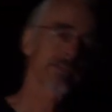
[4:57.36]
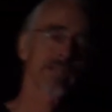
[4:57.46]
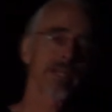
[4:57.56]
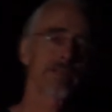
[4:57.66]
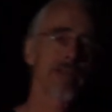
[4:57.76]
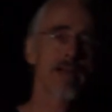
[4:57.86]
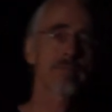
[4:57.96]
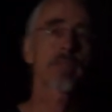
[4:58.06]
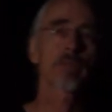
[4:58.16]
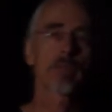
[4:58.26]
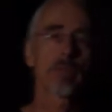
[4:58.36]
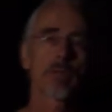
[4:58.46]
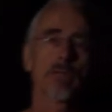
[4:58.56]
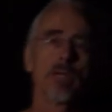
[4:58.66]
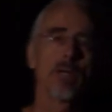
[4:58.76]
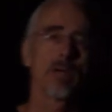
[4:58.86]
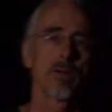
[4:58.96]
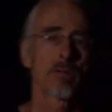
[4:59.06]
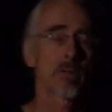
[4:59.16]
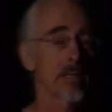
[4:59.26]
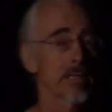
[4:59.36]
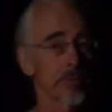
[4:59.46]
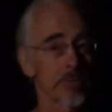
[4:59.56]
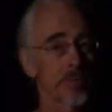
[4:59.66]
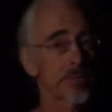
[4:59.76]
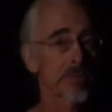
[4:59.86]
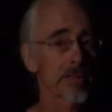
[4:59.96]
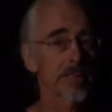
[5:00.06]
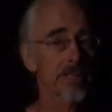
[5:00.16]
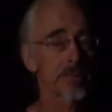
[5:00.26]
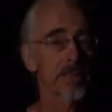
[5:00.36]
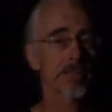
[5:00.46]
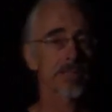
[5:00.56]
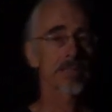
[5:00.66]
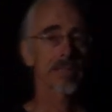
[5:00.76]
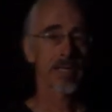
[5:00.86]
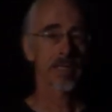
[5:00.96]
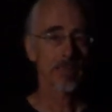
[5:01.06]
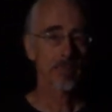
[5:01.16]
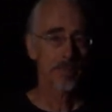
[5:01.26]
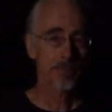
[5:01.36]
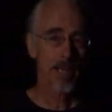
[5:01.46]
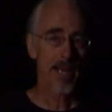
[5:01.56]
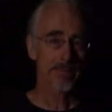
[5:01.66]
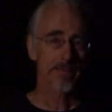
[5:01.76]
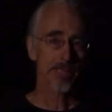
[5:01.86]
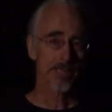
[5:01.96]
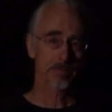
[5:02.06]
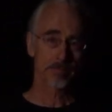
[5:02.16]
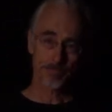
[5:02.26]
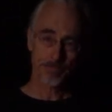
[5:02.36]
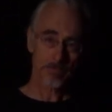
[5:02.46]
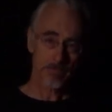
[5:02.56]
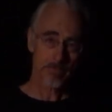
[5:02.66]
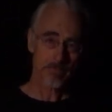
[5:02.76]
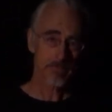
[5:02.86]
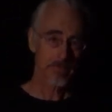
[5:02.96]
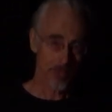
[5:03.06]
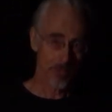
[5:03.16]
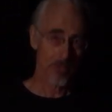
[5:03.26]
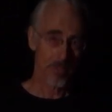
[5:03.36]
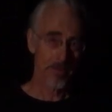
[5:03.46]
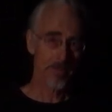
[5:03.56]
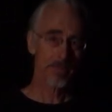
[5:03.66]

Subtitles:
a kind of afterthought. Or like with a musical instrument, it's going to take a little bit of practice, or a lot of